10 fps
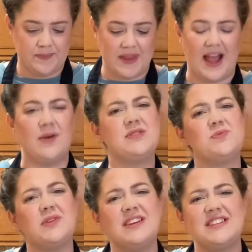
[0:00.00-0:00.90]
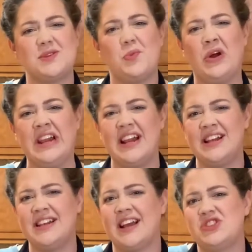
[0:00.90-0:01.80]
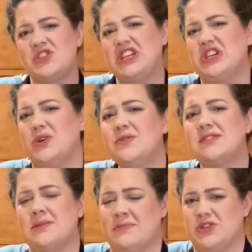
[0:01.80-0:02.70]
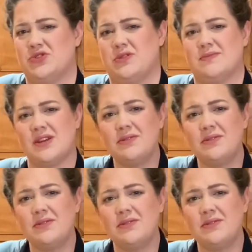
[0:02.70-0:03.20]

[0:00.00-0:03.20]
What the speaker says: I was really disappointed I didn't actually use the mushrooms.